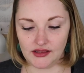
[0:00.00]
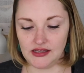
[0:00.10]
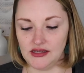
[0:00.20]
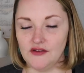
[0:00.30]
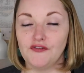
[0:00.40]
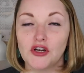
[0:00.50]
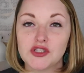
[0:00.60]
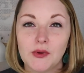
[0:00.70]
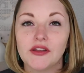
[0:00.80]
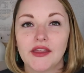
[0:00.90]
The
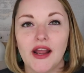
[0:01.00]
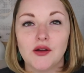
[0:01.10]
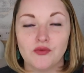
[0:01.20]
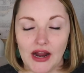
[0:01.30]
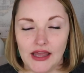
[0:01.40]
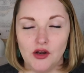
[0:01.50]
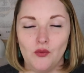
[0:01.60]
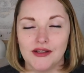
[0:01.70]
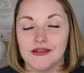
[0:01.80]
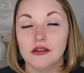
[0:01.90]
first book that I
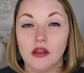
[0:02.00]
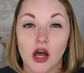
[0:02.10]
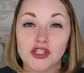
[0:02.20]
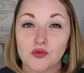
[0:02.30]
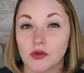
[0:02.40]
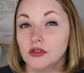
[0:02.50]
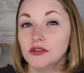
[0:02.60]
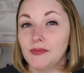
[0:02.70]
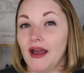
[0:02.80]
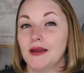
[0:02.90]
read was The Lost
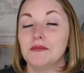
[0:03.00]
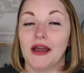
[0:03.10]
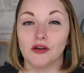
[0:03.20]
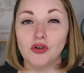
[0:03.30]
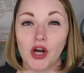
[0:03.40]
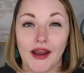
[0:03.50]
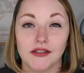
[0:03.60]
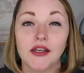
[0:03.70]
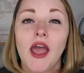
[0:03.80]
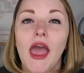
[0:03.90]
World by Michael
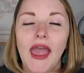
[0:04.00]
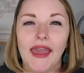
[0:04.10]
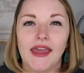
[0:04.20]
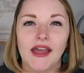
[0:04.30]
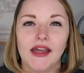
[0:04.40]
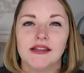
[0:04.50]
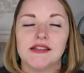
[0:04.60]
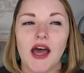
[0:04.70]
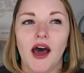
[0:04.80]
Crichton, and